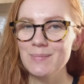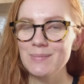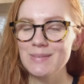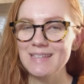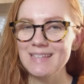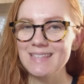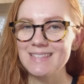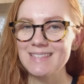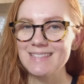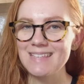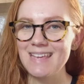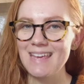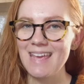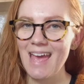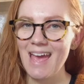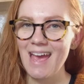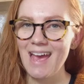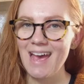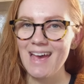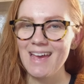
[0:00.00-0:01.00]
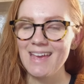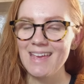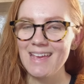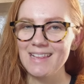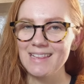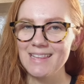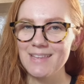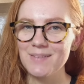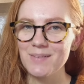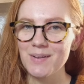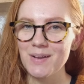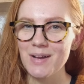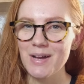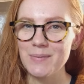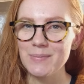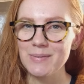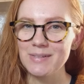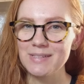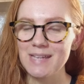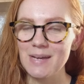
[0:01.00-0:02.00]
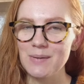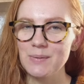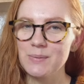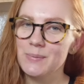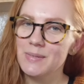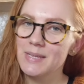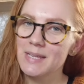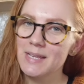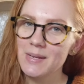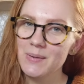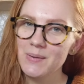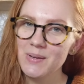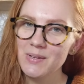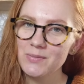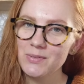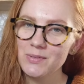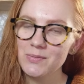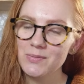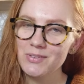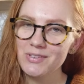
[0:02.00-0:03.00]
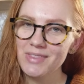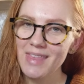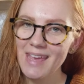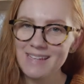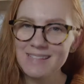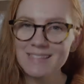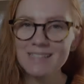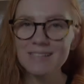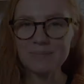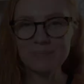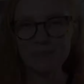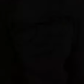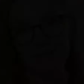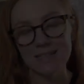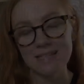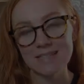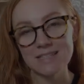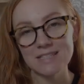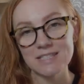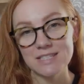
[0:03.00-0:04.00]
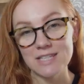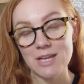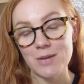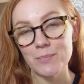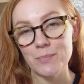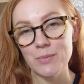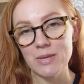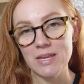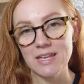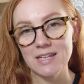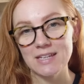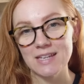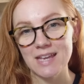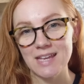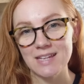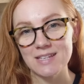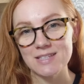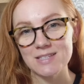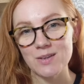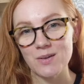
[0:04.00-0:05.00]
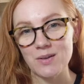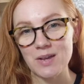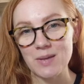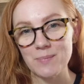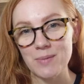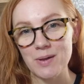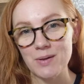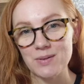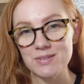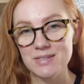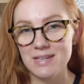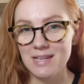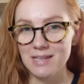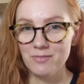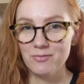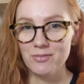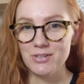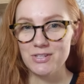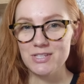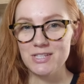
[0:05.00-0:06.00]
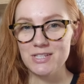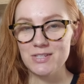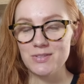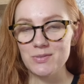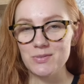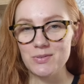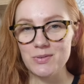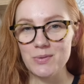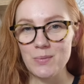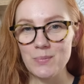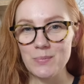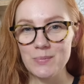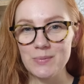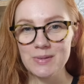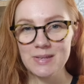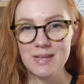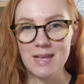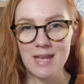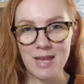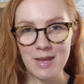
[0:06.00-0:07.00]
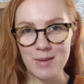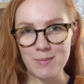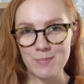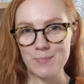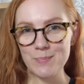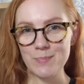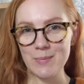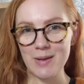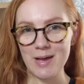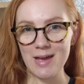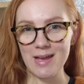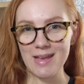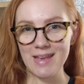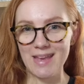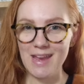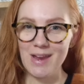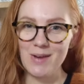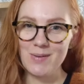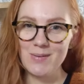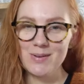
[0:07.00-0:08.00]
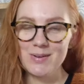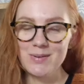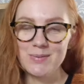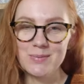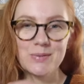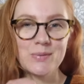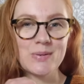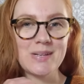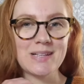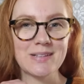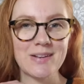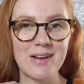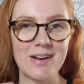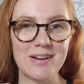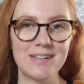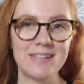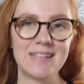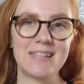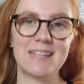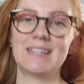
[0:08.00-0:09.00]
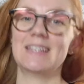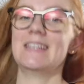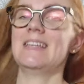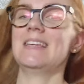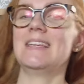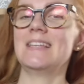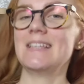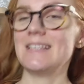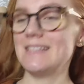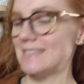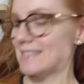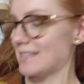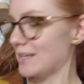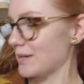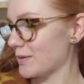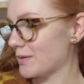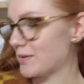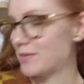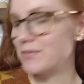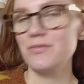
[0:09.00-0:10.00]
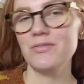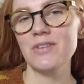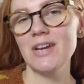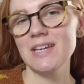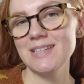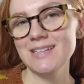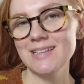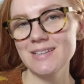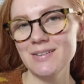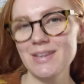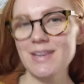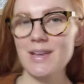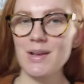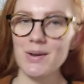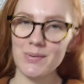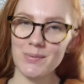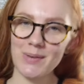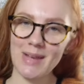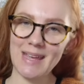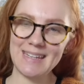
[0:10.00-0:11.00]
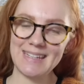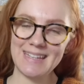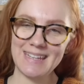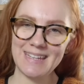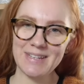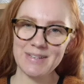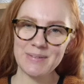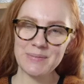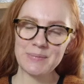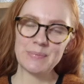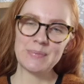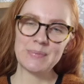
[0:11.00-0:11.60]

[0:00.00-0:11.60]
please say hi and leave a comment. I will be grateful for that. Let's jump in and talk about the elephant in the room. My Heirloom Quilt Cardigan is finally ready.